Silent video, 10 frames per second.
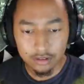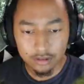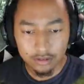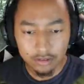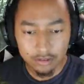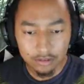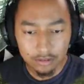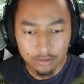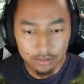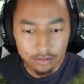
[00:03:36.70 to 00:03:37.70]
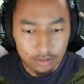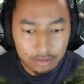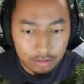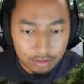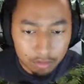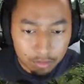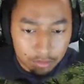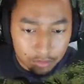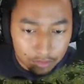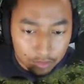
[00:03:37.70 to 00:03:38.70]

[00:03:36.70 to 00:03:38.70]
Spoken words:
Nothing is said.